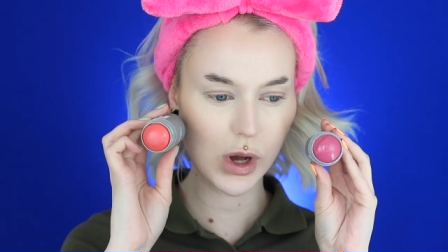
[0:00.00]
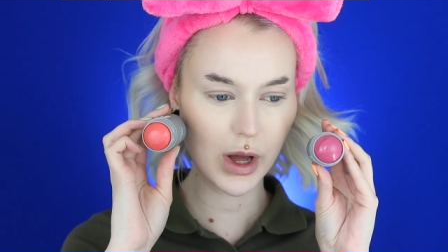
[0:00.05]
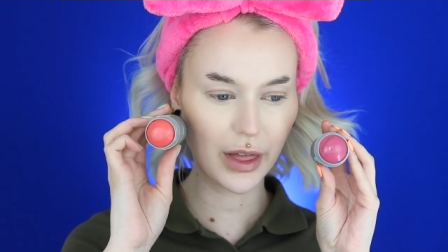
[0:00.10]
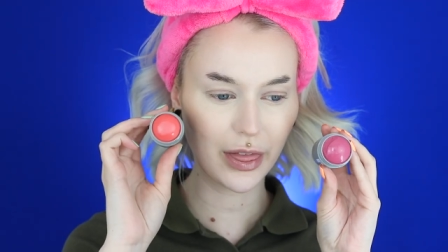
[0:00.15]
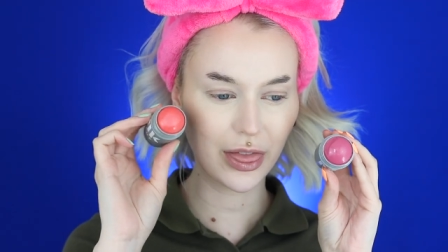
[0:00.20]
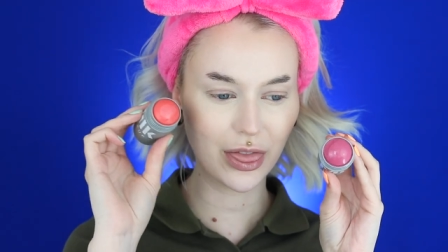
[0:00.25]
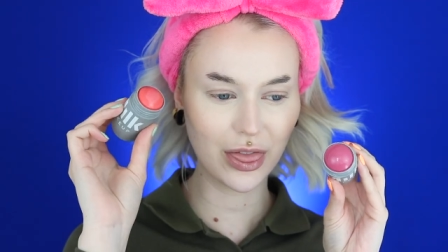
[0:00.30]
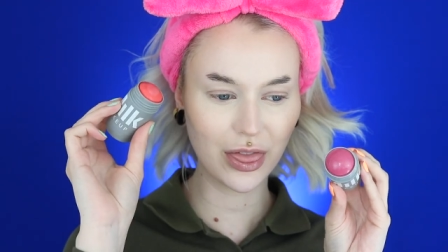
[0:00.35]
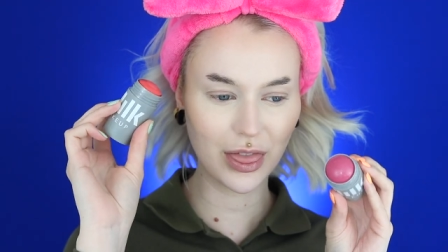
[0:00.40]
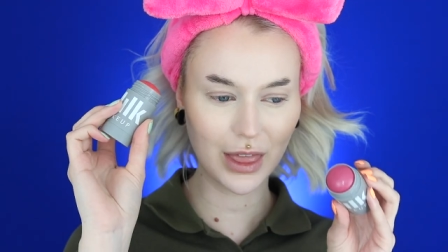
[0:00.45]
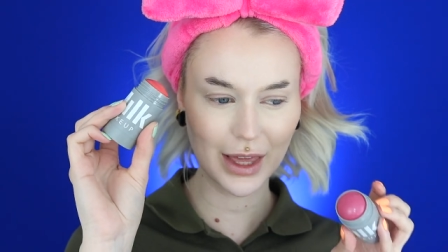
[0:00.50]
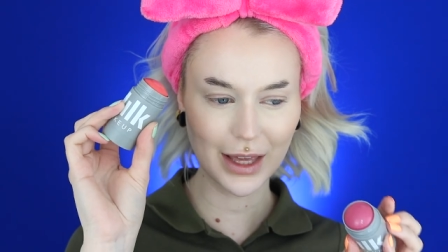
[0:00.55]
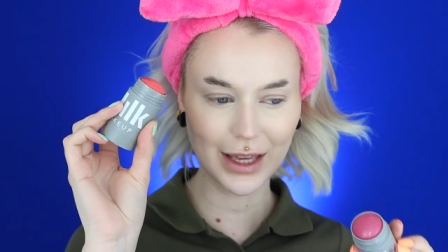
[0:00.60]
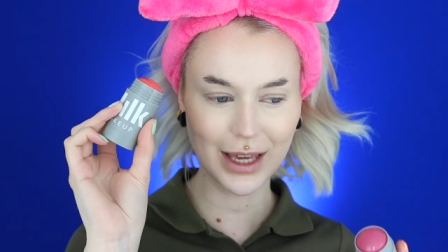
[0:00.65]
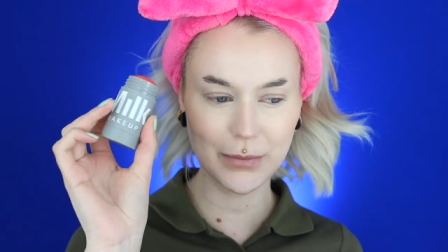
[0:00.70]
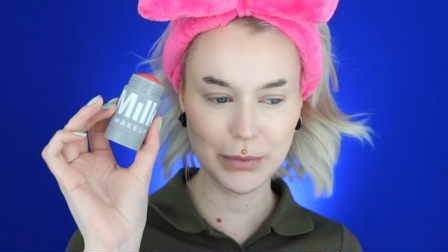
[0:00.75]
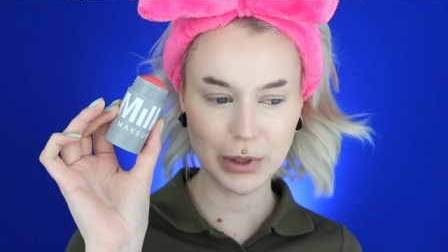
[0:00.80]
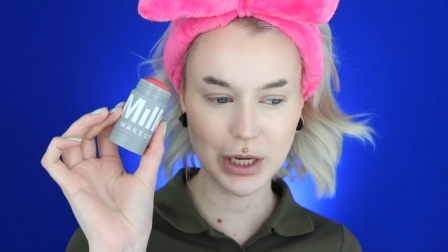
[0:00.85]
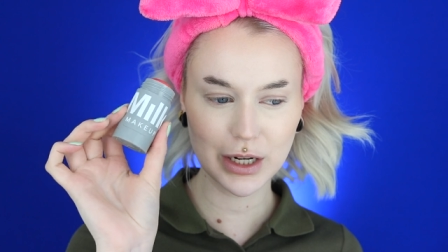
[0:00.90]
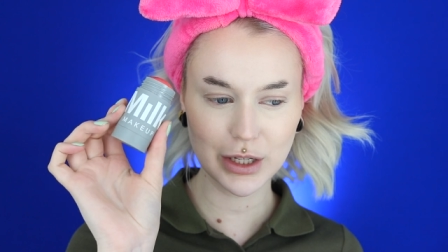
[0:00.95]
I think
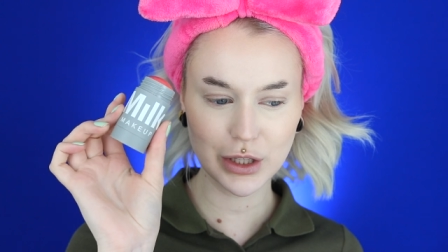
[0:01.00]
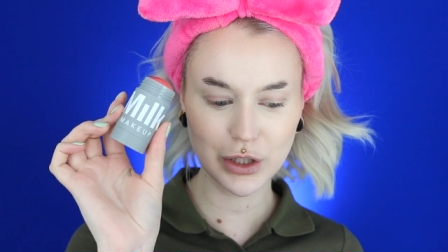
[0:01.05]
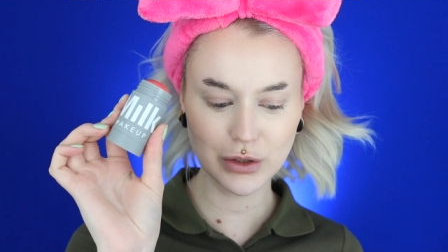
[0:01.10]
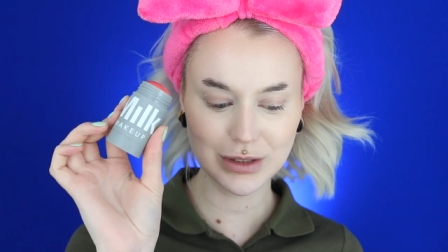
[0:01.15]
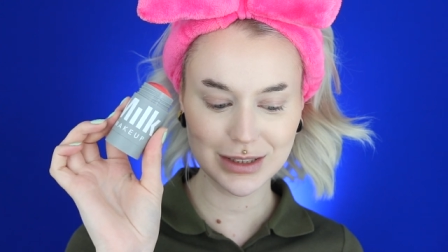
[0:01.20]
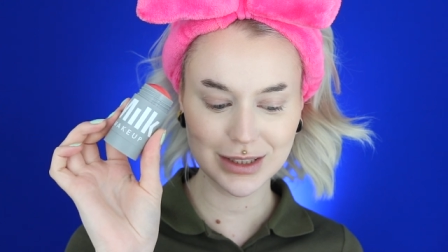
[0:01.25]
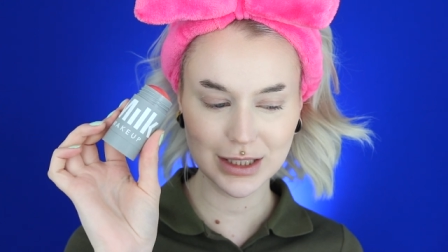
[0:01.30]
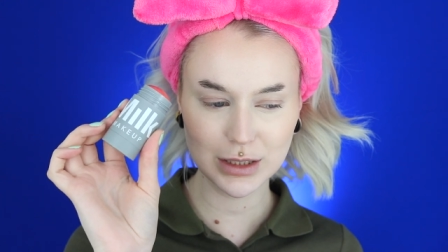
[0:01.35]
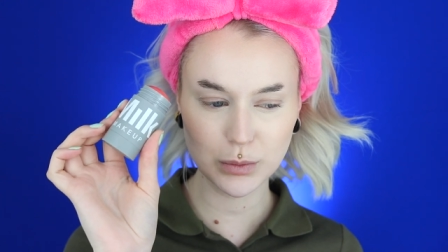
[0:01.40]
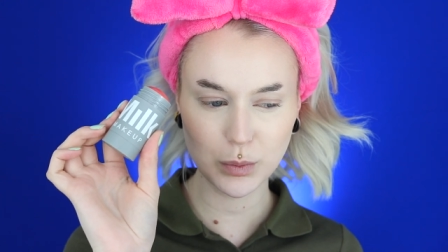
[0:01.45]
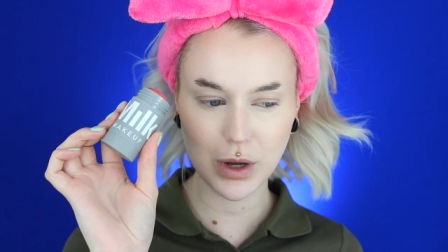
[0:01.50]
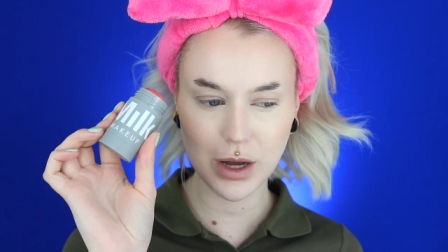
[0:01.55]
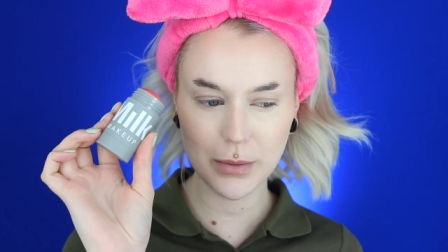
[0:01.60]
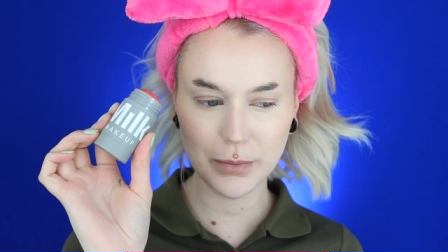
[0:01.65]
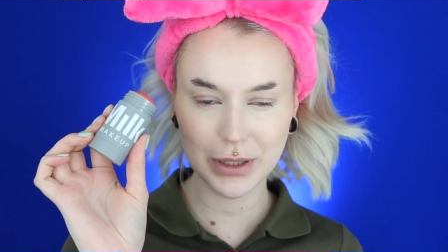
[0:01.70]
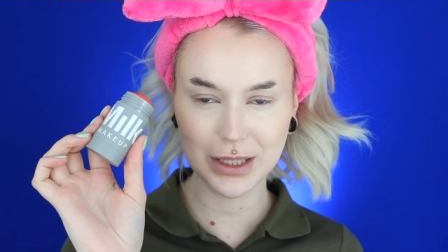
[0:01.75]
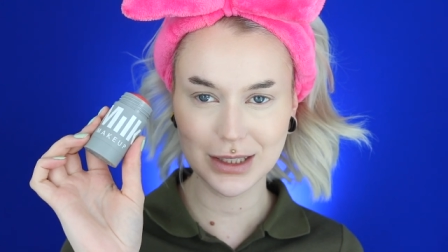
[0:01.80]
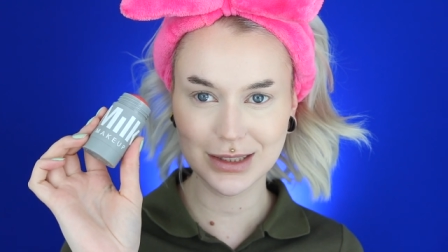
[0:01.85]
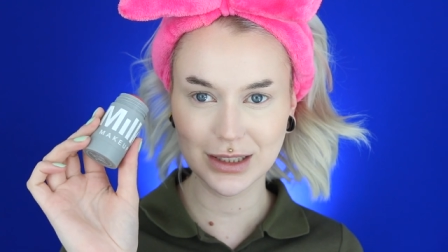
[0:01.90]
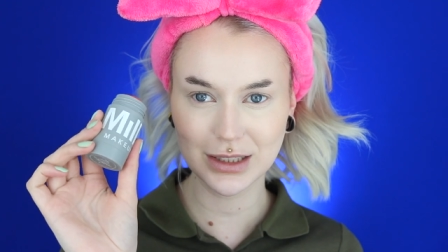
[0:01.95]
I'm gonna use this one
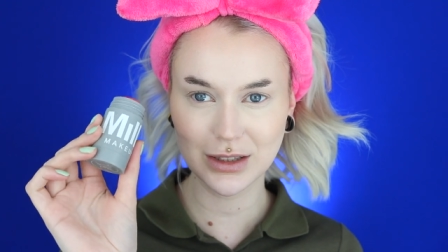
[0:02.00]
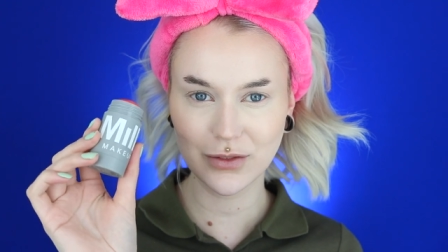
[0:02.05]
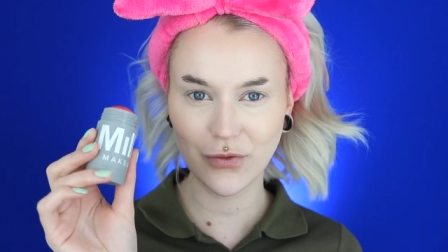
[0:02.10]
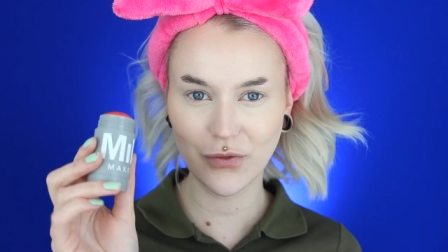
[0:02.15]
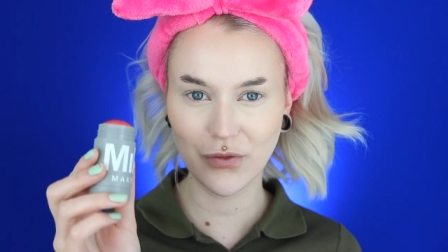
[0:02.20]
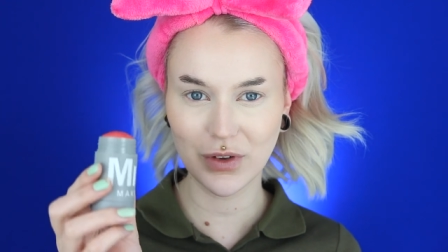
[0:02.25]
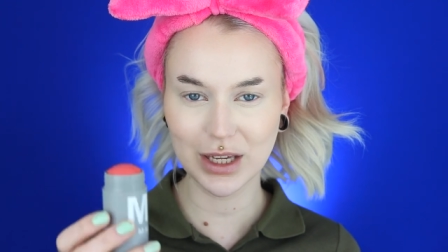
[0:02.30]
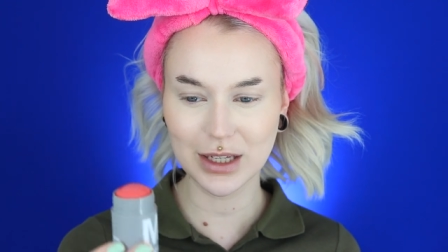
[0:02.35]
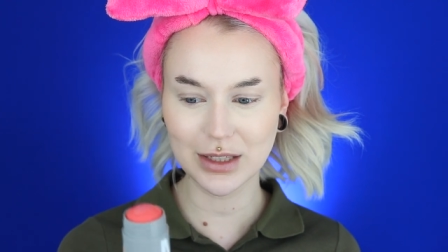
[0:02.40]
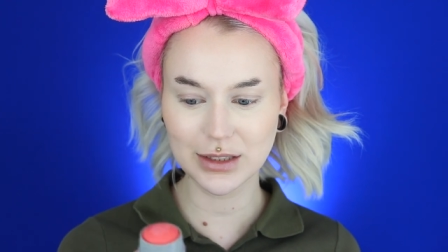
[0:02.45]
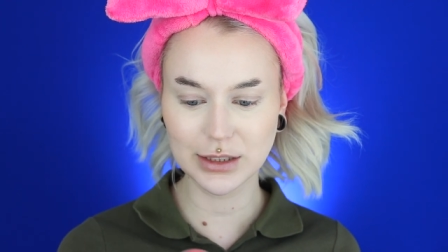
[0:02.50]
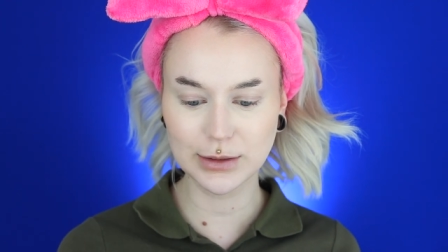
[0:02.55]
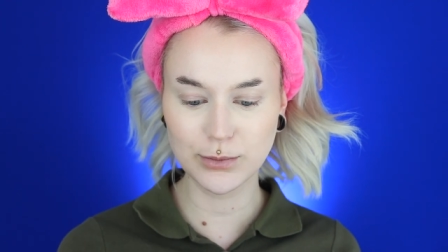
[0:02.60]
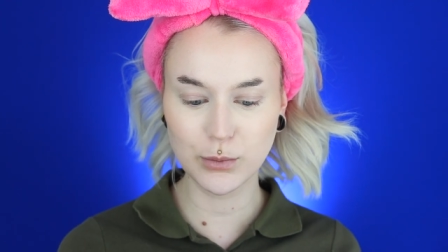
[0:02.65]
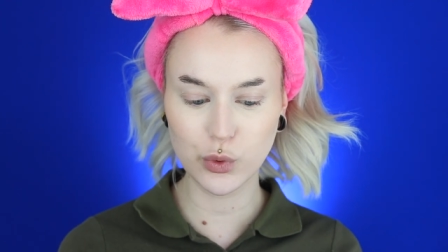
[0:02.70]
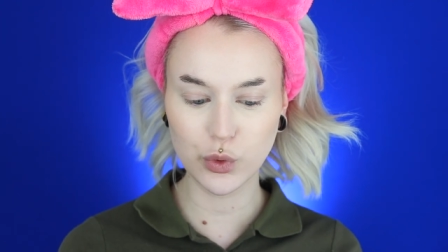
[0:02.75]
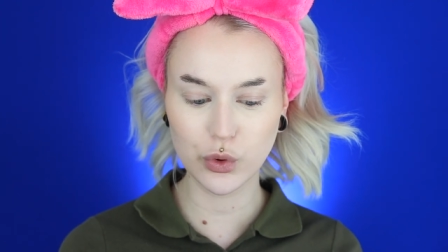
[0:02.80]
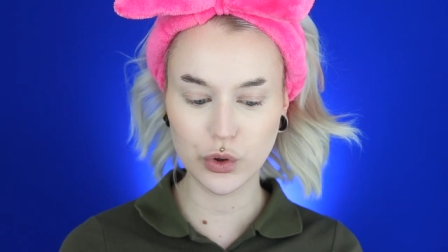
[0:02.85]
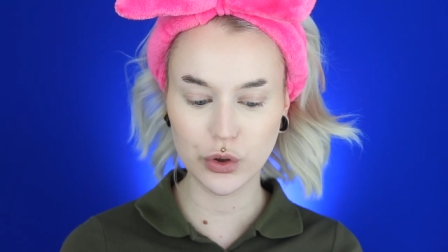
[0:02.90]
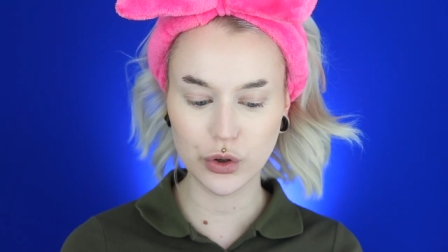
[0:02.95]
because it feels
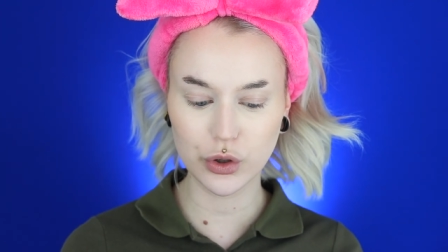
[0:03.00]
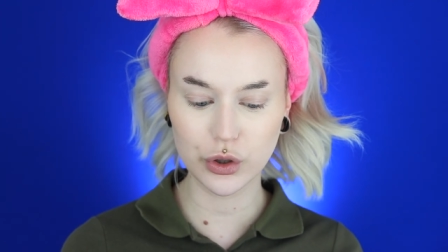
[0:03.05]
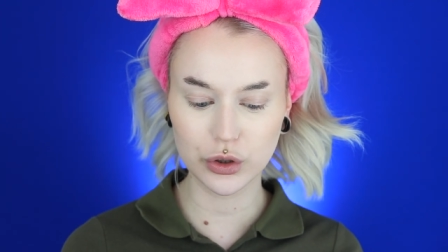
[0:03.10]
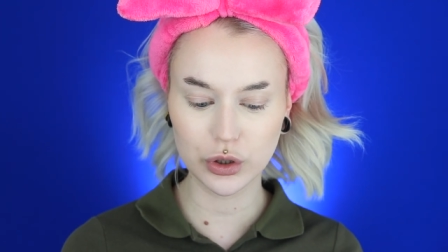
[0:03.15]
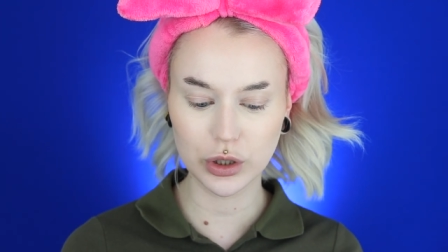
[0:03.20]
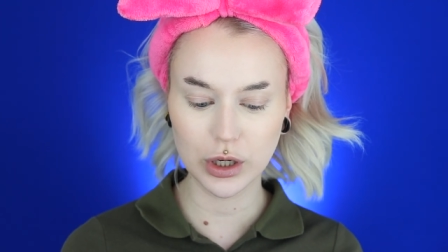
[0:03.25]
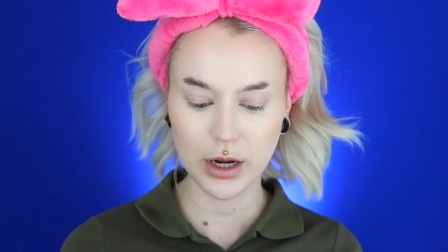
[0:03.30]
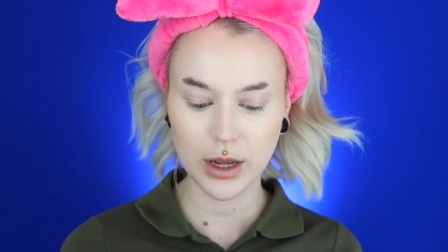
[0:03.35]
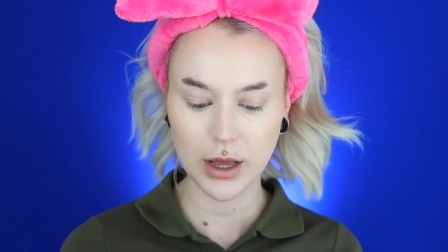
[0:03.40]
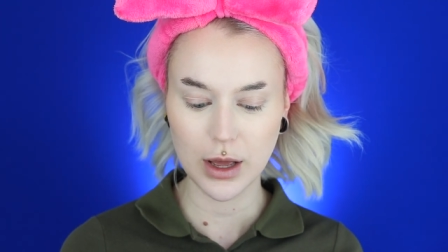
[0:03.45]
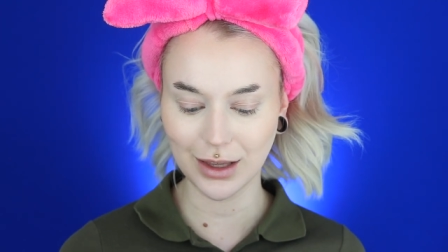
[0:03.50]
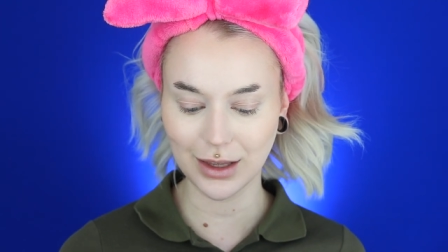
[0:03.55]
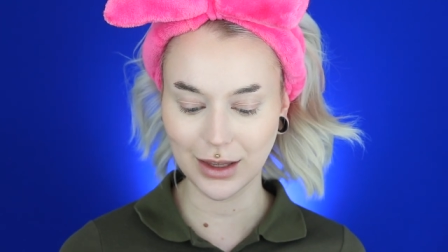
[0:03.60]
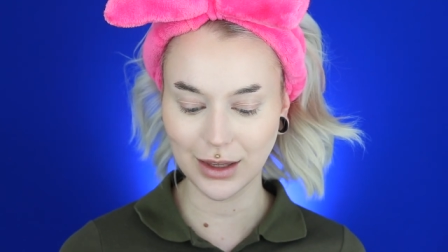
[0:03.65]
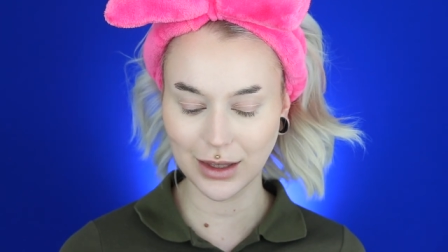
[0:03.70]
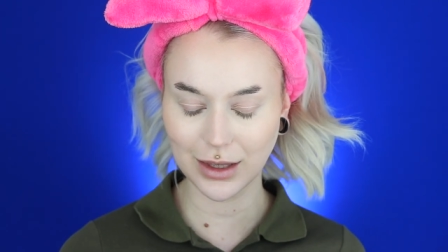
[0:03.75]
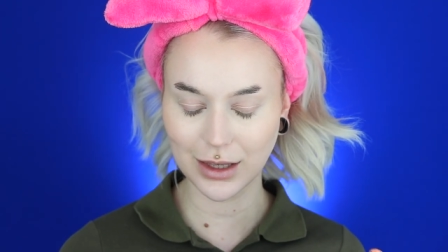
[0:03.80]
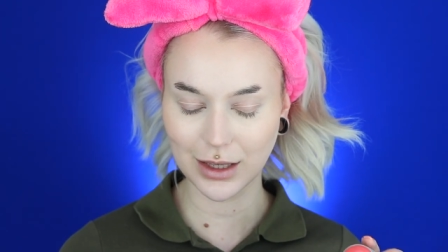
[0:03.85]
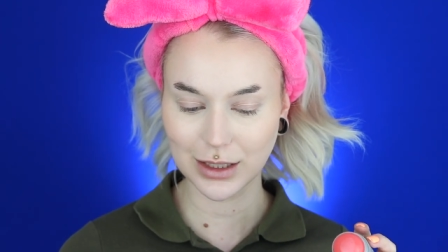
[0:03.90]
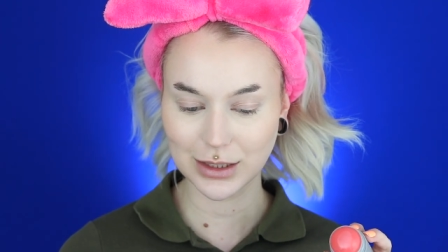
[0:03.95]
more
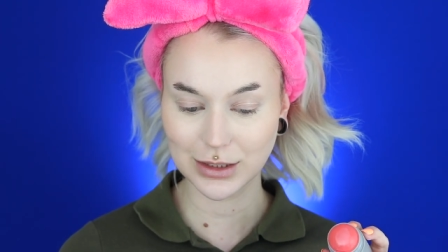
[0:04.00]
like